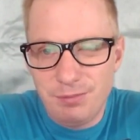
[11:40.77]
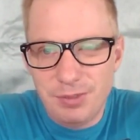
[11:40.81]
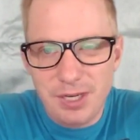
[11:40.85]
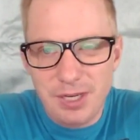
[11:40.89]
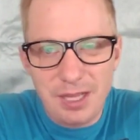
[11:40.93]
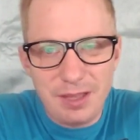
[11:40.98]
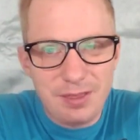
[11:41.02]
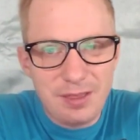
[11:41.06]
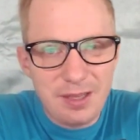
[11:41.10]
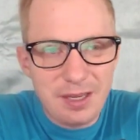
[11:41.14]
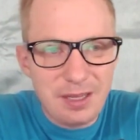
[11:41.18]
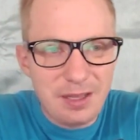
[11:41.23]

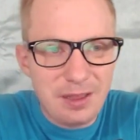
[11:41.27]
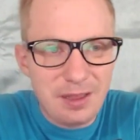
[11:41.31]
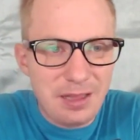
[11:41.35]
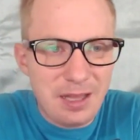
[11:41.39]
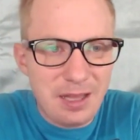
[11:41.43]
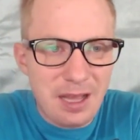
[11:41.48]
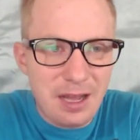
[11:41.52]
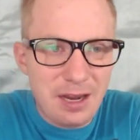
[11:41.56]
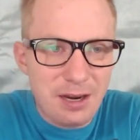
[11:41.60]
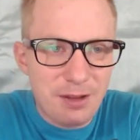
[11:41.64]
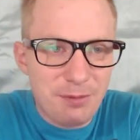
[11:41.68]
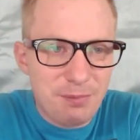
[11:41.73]
I think a
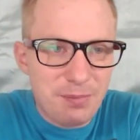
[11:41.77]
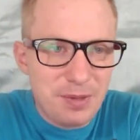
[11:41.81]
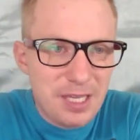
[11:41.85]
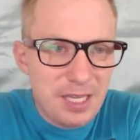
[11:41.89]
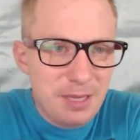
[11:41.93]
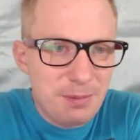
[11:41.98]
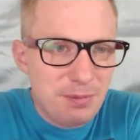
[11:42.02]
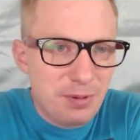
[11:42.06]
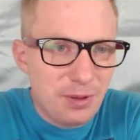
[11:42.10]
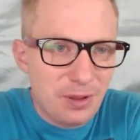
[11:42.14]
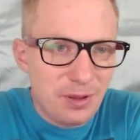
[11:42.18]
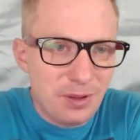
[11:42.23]
lot of
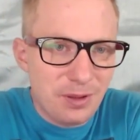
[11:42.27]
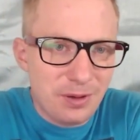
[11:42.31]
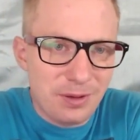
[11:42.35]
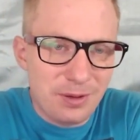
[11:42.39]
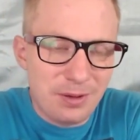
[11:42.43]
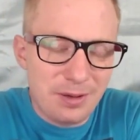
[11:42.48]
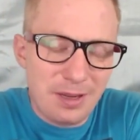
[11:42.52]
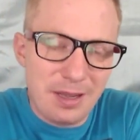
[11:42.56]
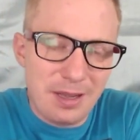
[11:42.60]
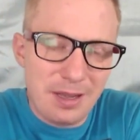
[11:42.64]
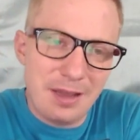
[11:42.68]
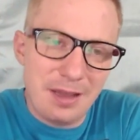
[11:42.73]
people
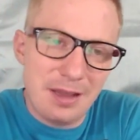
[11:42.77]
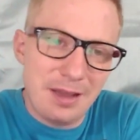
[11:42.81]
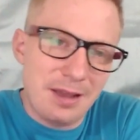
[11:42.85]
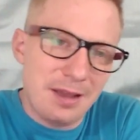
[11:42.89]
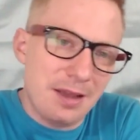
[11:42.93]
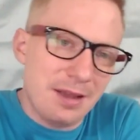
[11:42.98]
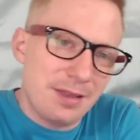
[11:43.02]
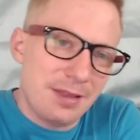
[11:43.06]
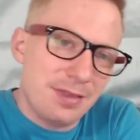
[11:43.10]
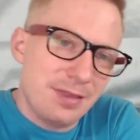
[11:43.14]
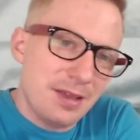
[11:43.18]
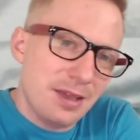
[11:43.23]
are,
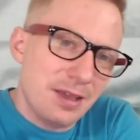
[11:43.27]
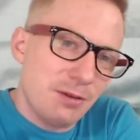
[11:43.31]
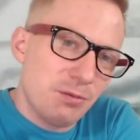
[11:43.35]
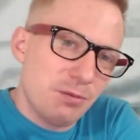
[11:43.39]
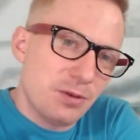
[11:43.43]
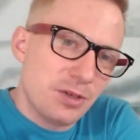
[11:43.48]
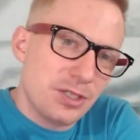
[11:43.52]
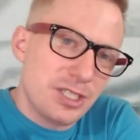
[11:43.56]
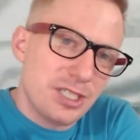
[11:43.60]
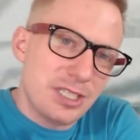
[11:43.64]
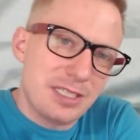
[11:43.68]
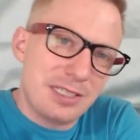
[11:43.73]
I think
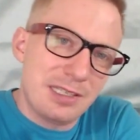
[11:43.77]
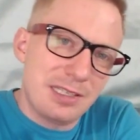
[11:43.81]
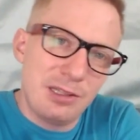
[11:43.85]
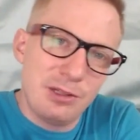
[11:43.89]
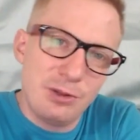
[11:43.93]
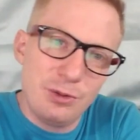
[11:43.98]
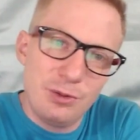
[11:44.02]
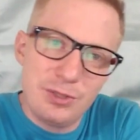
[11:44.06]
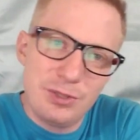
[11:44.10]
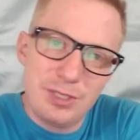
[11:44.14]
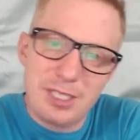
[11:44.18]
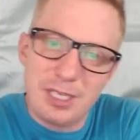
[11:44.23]
we're just
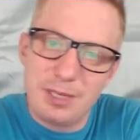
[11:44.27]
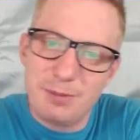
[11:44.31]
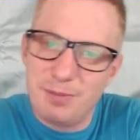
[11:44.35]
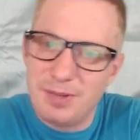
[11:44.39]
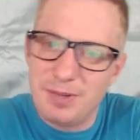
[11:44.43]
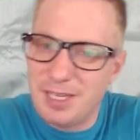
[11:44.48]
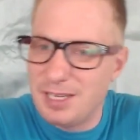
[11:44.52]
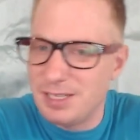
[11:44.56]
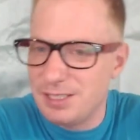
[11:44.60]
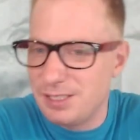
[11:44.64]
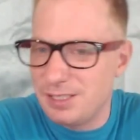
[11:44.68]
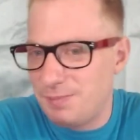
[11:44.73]
losing
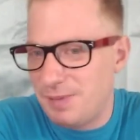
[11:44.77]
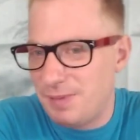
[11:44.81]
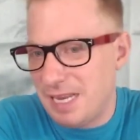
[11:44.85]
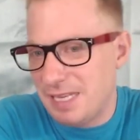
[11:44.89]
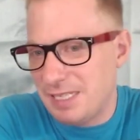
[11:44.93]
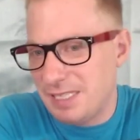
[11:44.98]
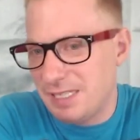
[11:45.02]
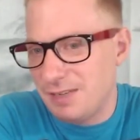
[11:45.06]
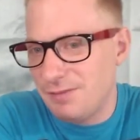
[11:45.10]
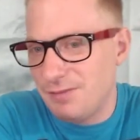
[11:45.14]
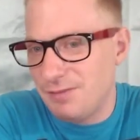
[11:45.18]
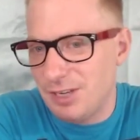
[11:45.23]
because of
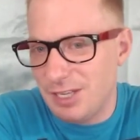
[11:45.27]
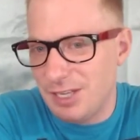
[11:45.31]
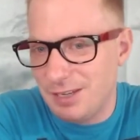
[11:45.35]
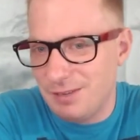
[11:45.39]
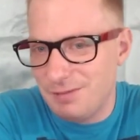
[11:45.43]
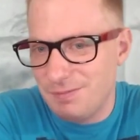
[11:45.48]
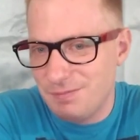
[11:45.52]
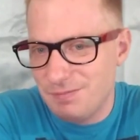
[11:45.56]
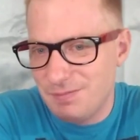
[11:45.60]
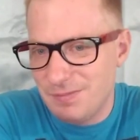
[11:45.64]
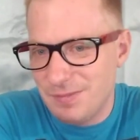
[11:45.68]
passivity.